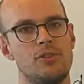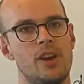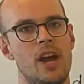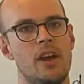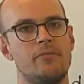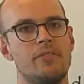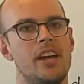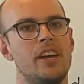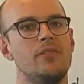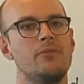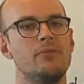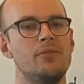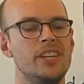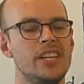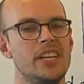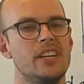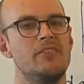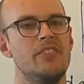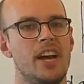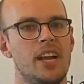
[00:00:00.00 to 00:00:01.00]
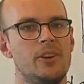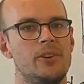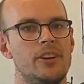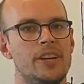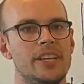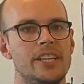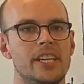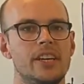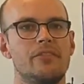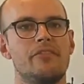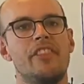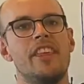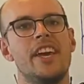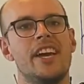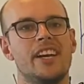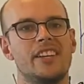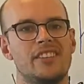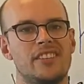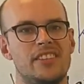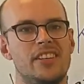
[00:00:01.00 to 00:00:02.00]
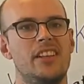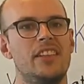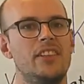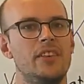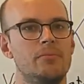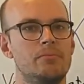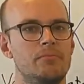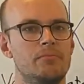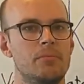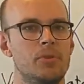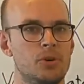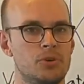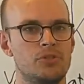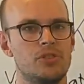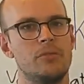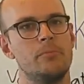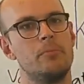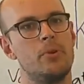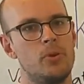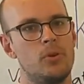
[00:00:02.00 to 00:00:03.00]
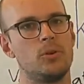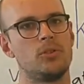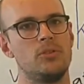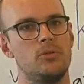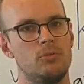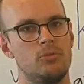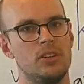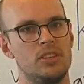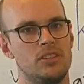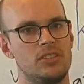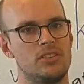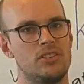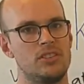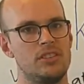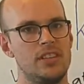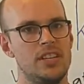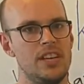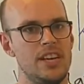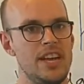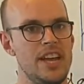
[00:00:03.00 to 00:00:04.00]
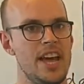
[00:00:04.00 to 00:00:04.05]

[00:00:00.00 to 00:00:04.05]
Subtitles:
you have and re-evaluate if they are still the most important ones.